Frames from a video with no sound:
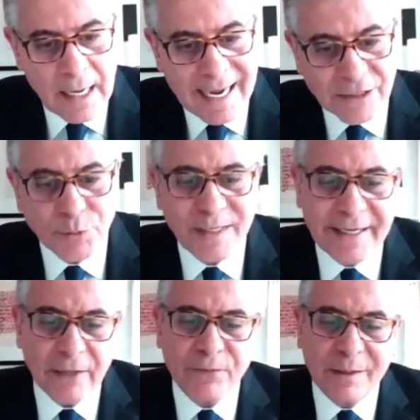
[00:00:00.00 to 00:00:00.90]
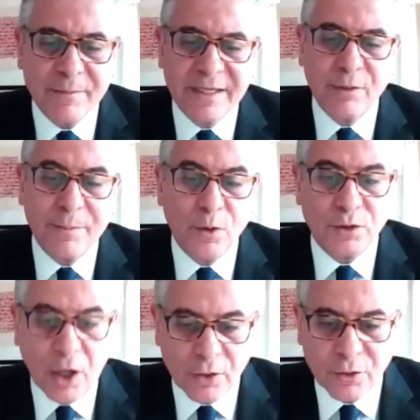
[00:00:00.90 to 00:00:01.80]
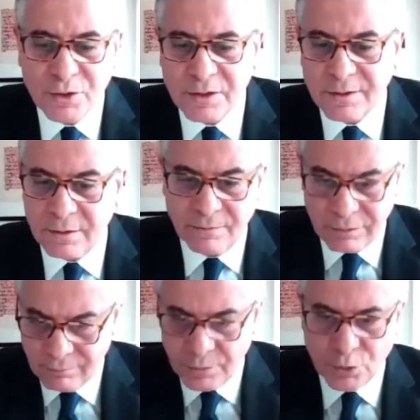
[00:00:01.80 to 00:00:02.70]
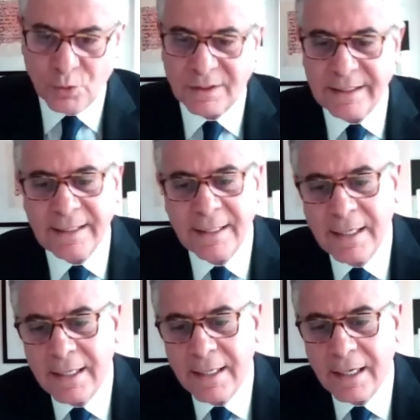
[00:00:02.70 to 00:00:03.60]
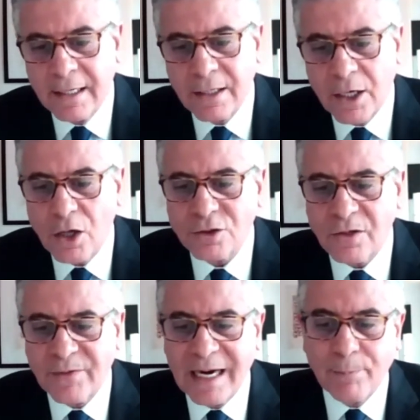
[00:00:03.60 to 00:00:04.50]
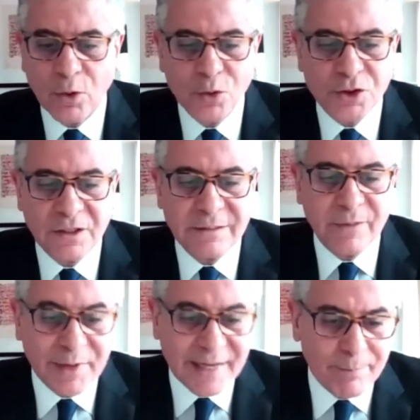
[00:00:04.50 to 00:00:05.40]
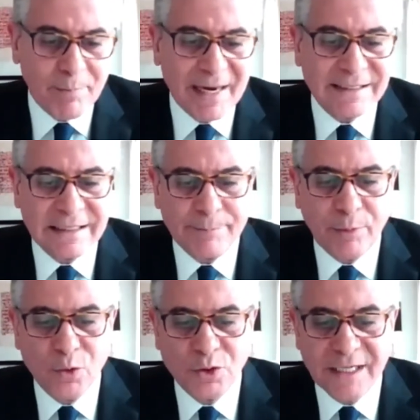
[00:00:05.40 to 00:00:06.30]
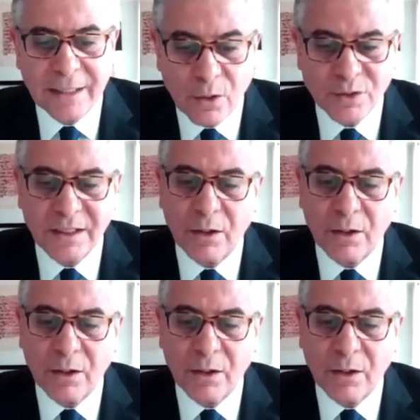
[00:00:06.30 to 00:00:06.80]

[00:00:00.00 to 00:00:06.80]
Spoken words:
As you will hear from the report authors shortly, the cost of air pollution, marine plastic pollution, and coastal